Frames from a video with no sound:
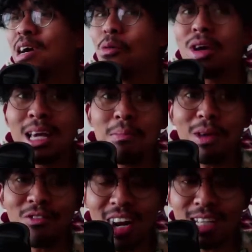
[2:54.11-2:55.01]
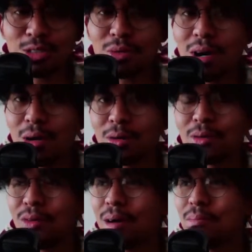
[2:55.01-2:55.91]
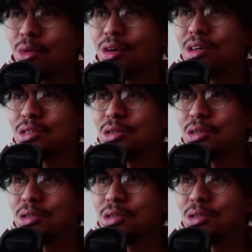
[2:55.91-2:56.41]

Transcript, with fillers: we can befriend a drone. What more do